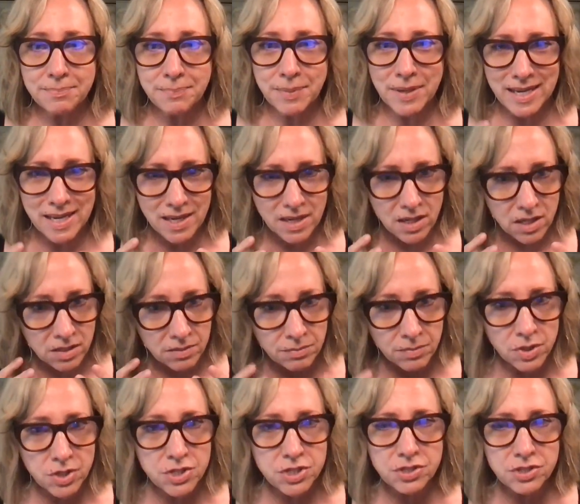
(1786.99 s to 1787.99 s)
But in a
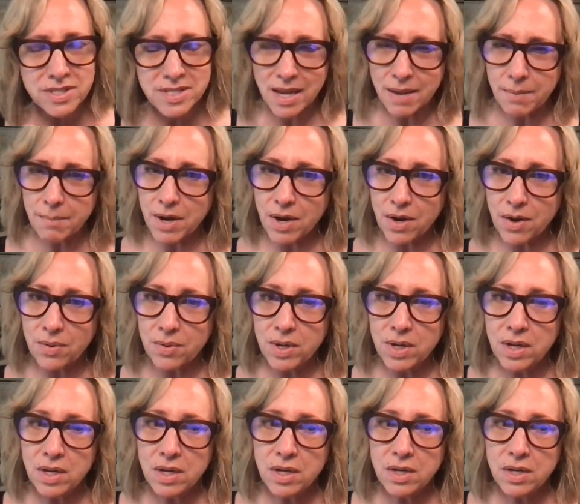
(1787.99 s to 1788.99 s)
commercial demo,
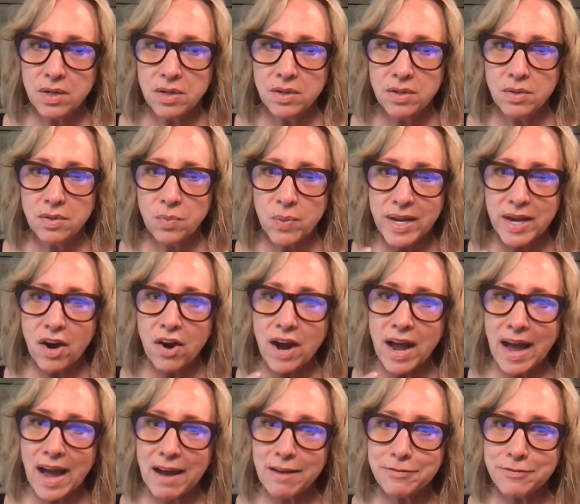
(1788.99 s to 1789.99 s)
we are
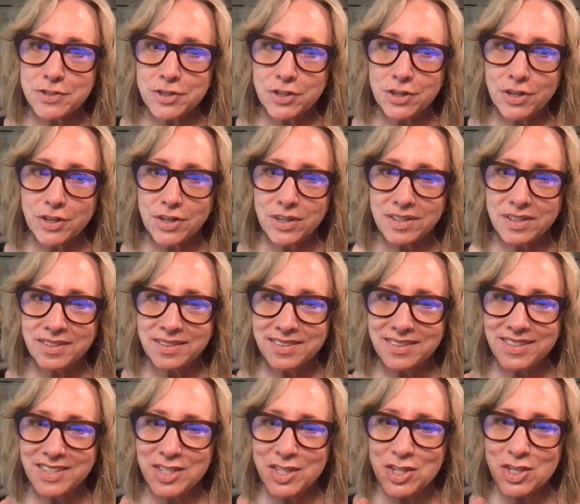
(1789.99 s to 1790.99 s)
after
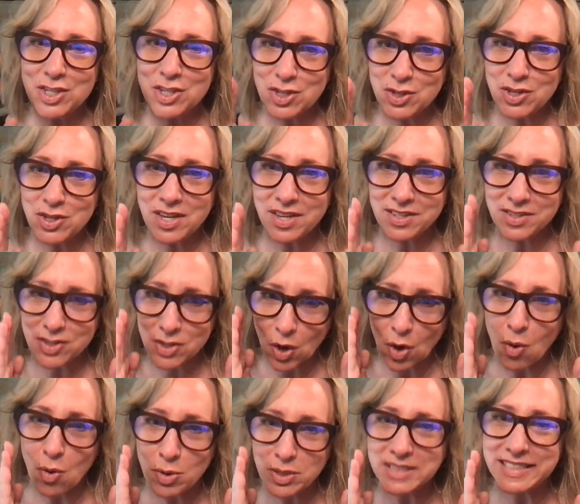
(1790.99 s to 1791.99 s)
y-
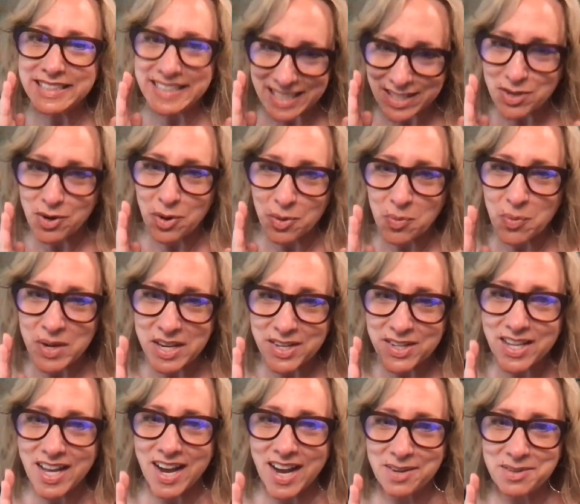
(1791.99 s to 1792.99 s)
totally your
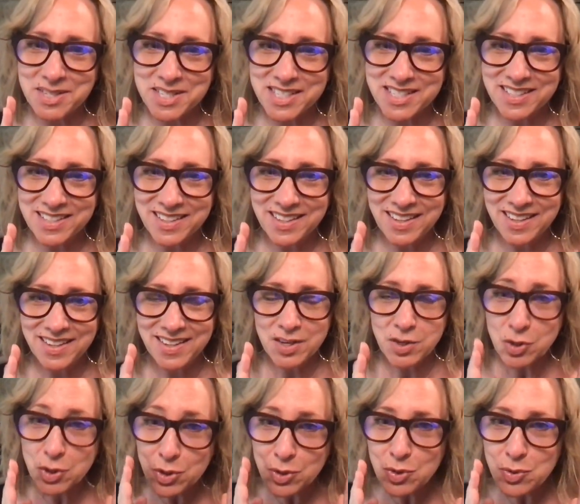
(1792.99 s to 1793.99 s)
wheelhouse,
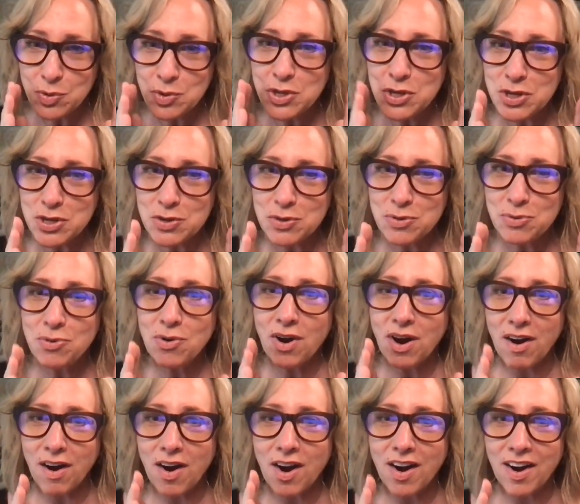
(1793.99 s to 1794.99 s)
who you
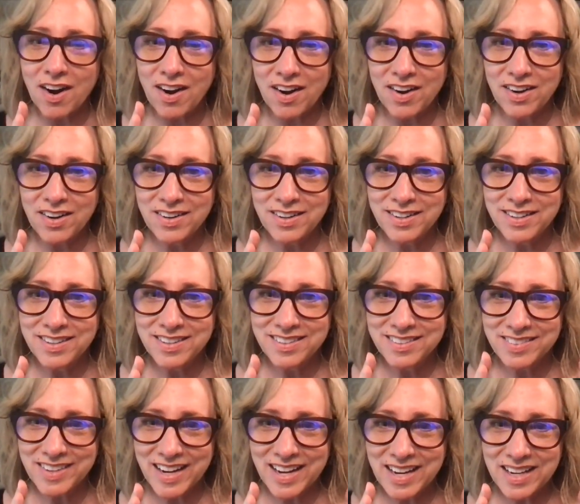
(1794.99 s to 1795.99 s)
are,
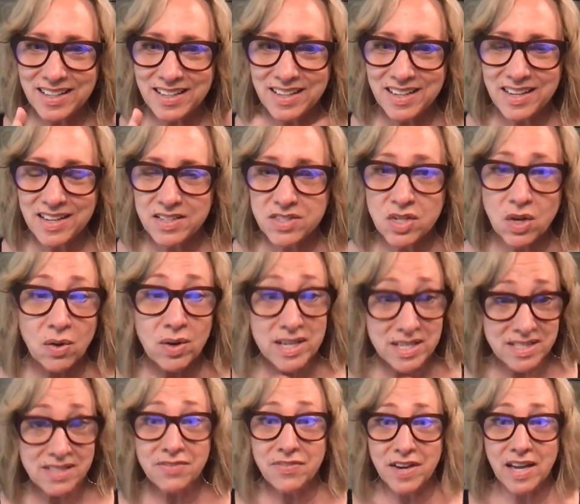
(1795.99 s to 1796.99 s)
right? So
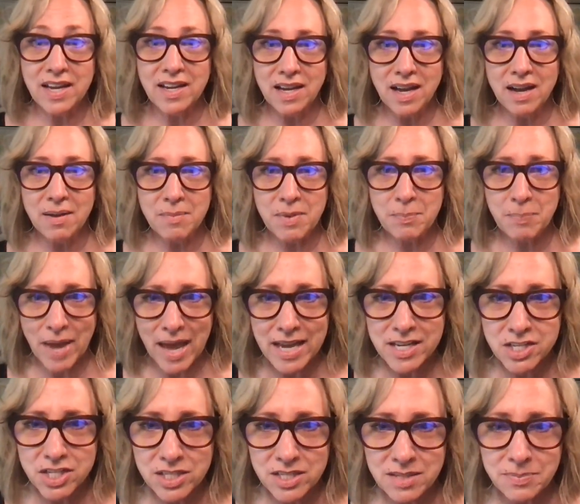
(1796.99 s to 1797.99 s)
as if I'm
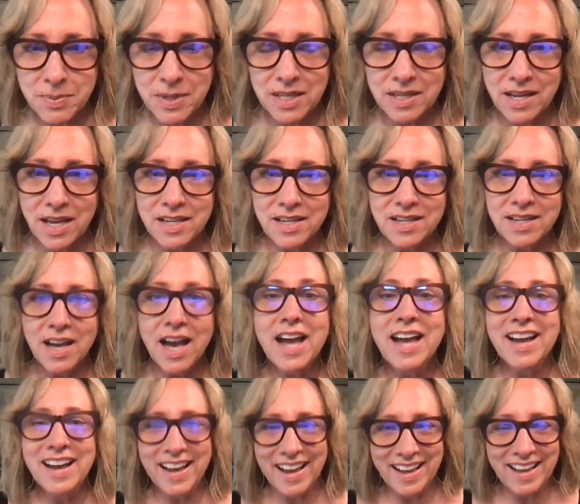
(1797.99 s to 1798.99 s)
impassioned, but I
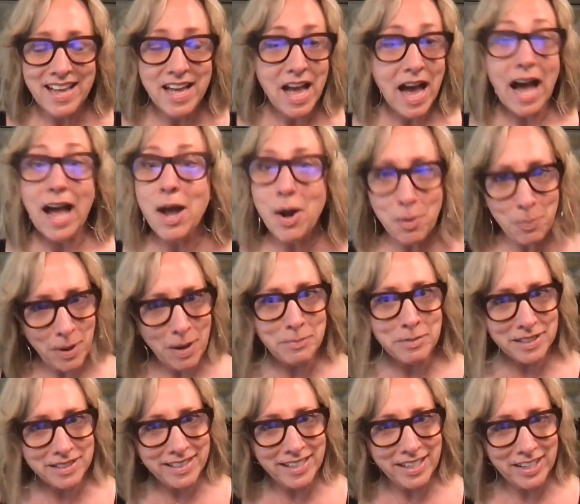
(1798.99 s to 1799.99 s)
hope I'm
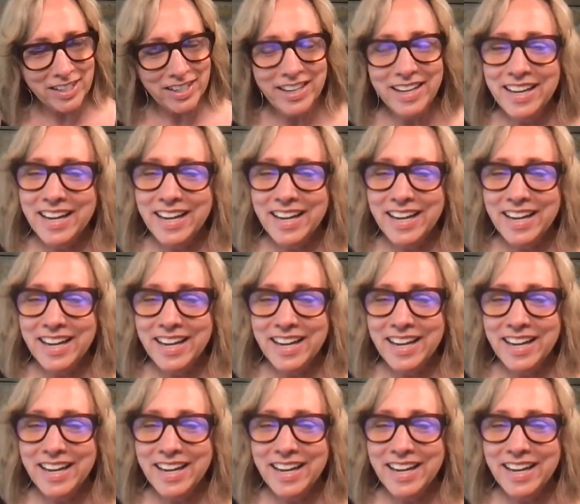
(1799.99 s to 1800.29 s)
clear.